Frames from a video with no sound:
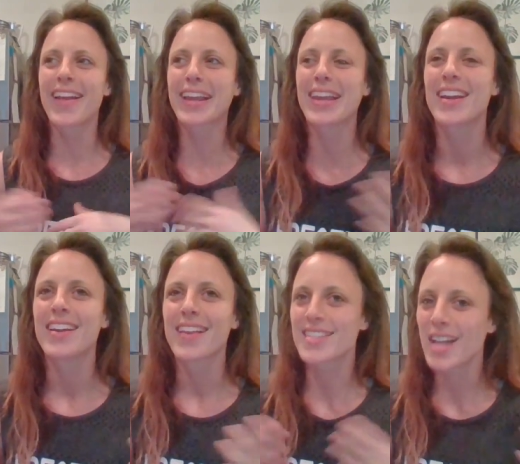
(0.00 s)
like he,
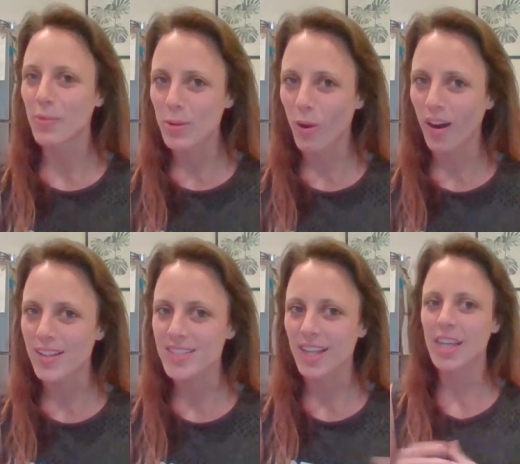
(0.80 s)
that's not what he
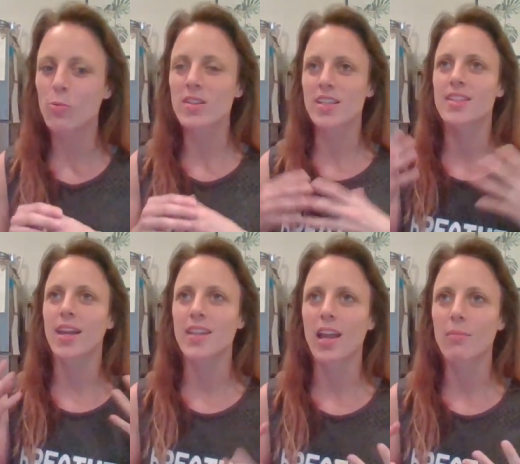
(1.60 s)
wants. Like he wants a
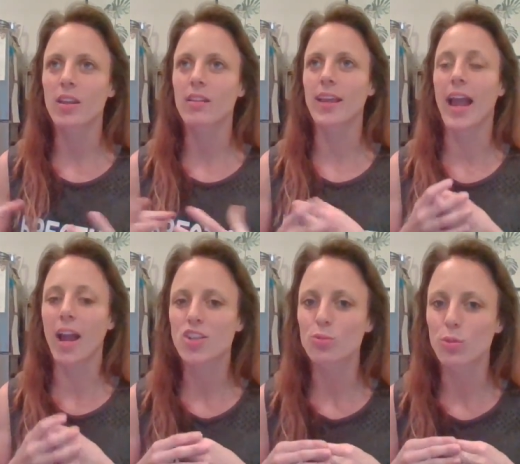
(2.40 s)
dynamic, like
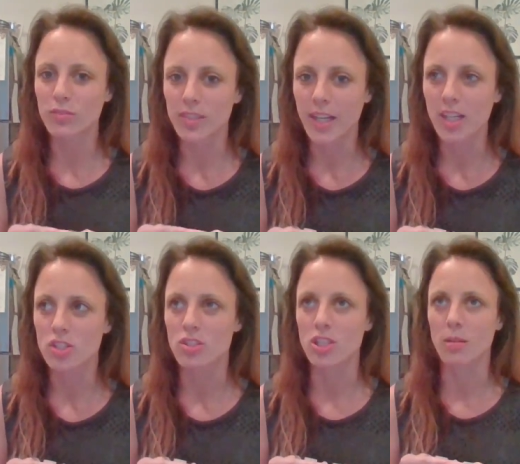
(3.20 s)
actual
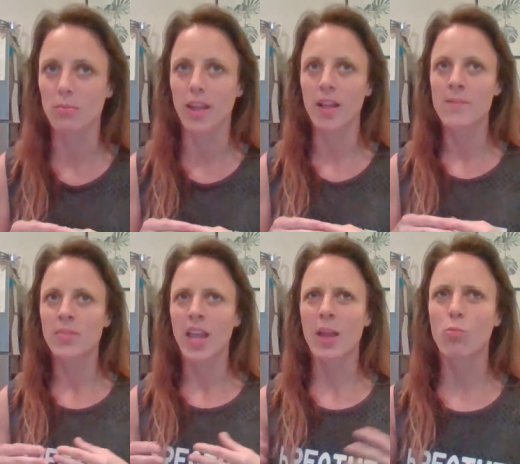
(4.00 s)
relationship. Like,
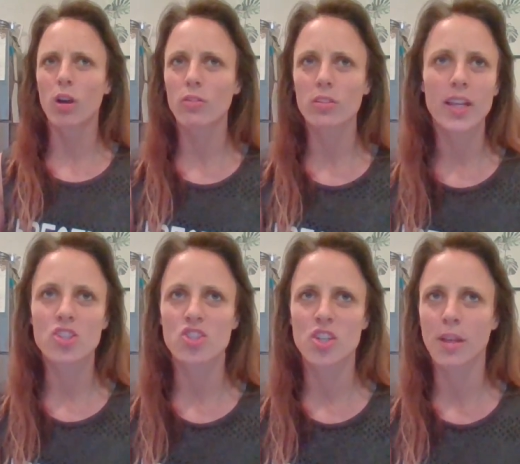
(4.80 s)
and what
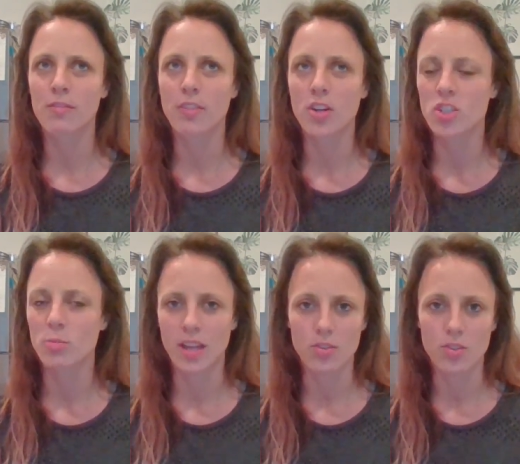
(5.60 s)
relationship can function
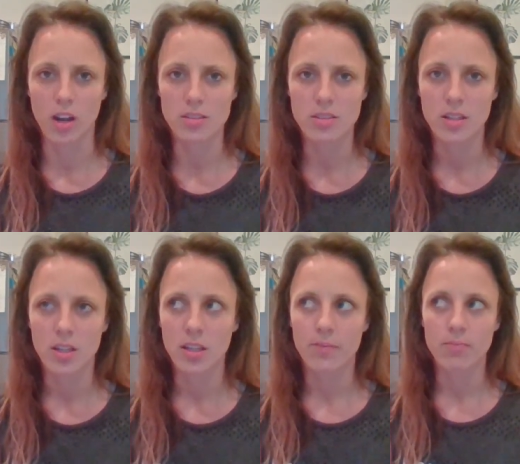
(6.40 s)
without trust?
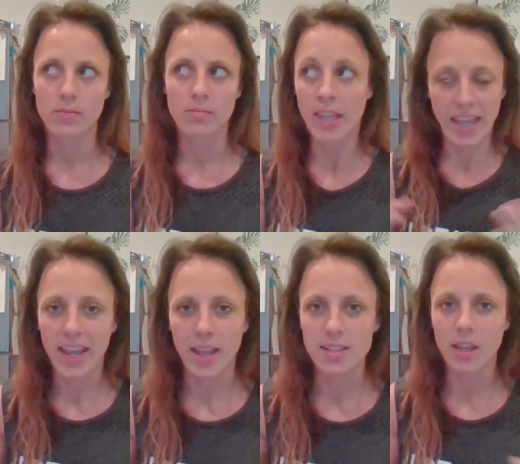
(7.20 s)
It
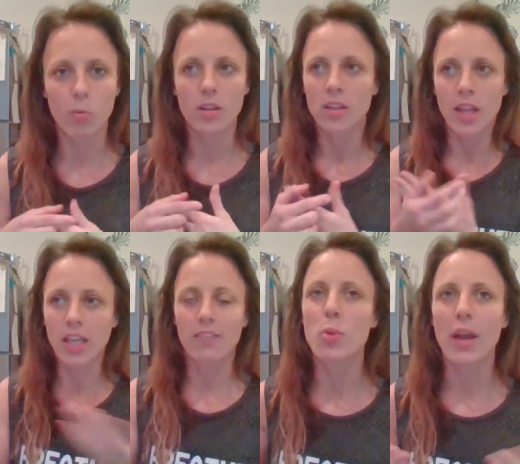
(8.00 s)
can't. Like,
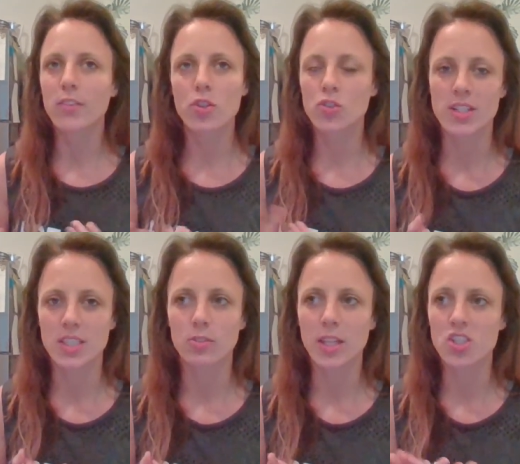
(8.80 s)
like if you have no trust
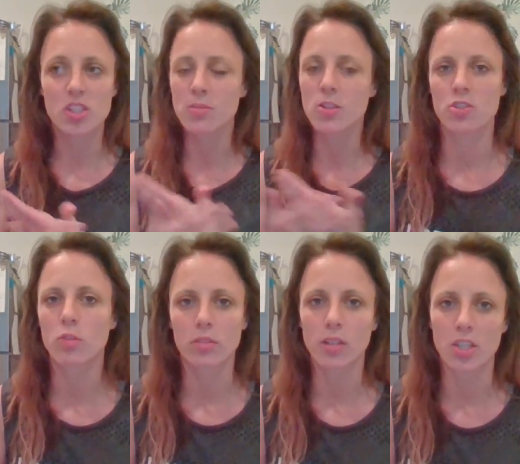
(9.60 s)
in a relationship, there's no
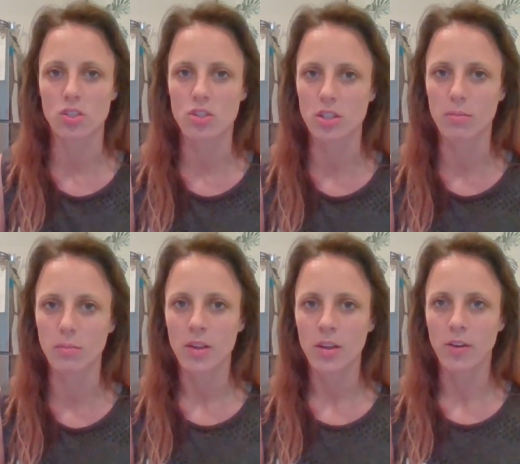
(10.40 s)
relationship,
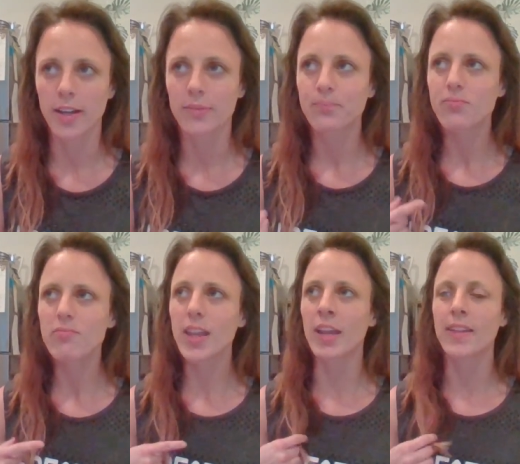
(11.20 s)
right?
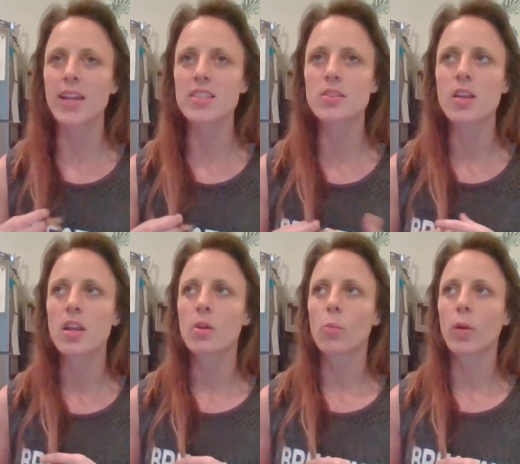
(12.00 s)
And that's
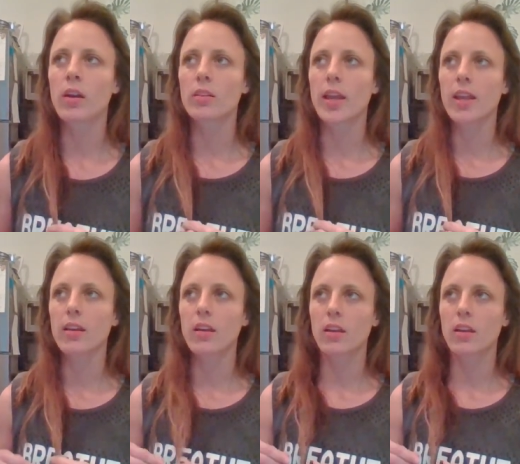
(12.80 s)
where like